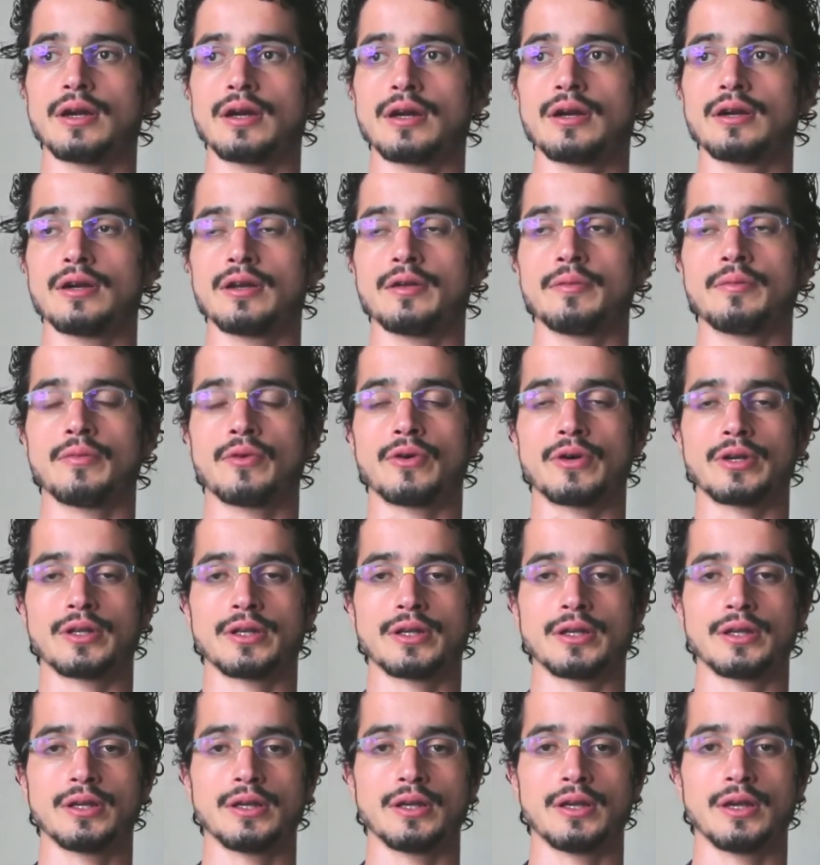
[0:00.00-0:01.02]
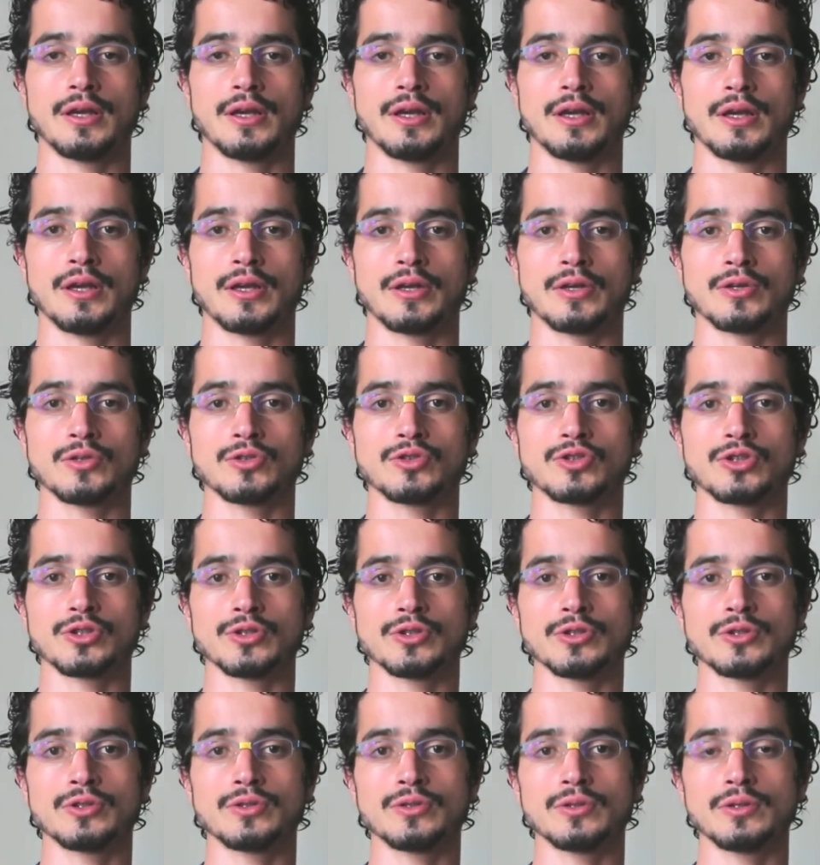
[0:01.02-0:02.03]
early morning, you
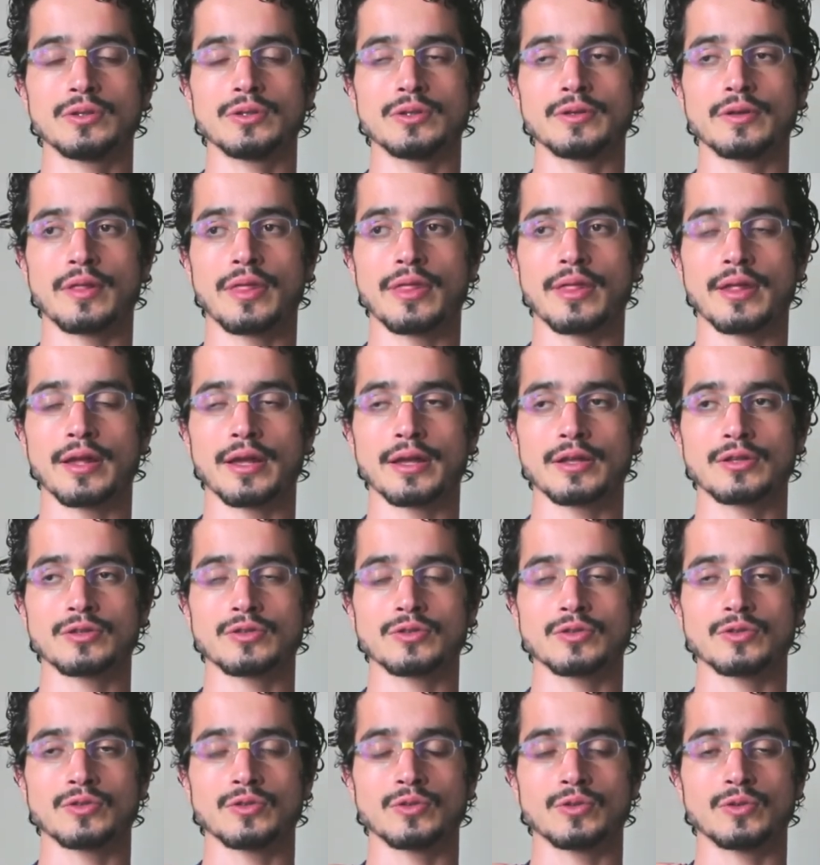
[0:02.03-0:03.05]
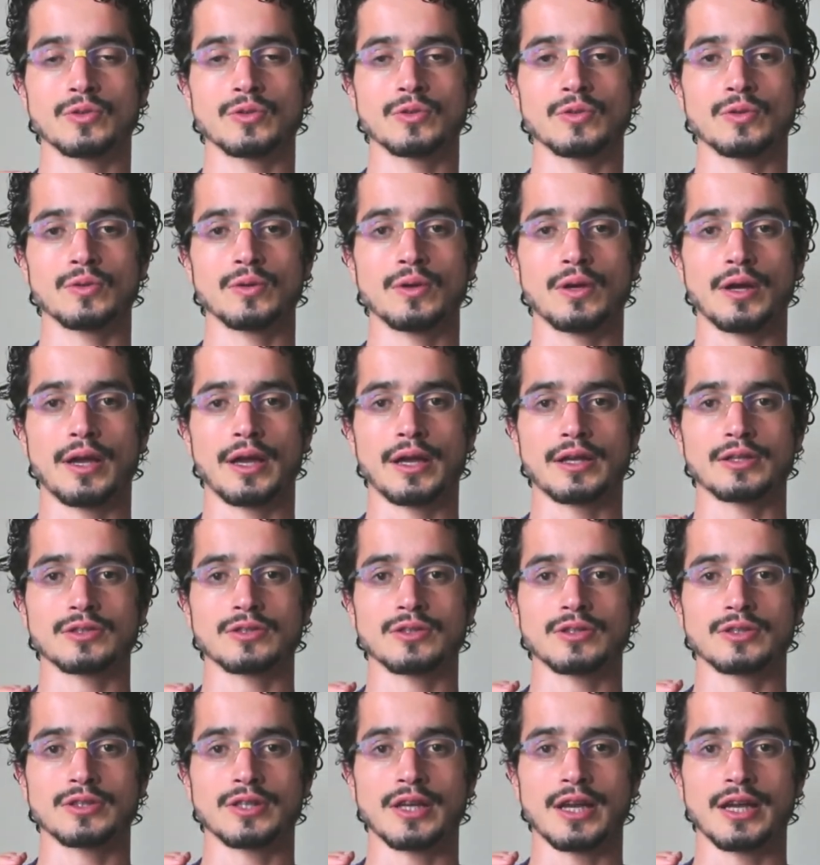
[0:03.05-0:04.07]
should think to do
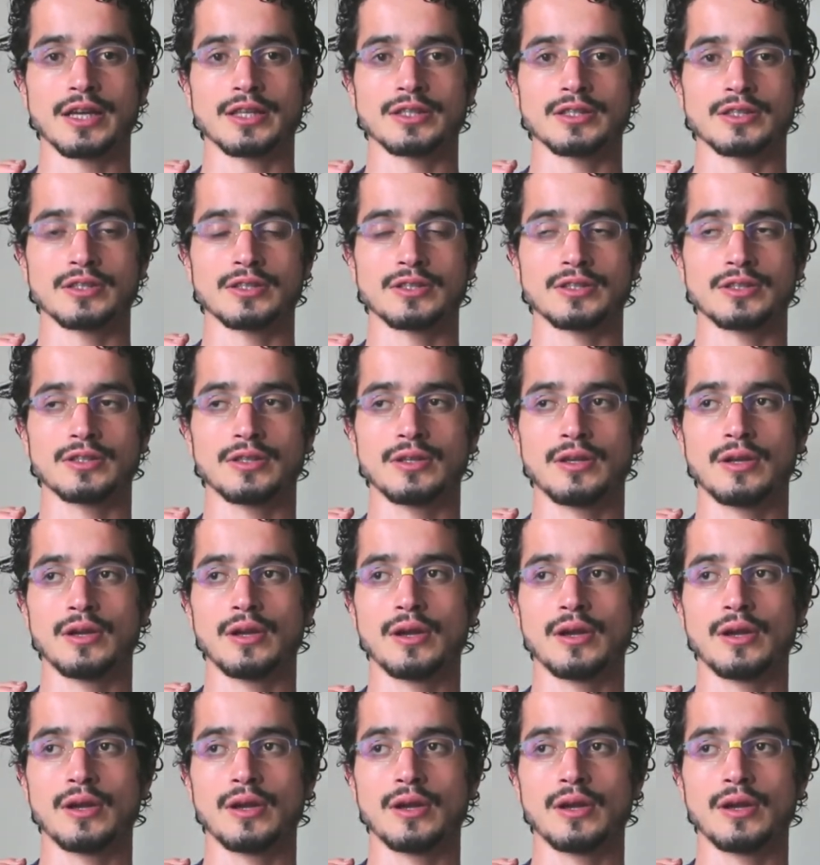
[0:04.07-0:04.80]
exercises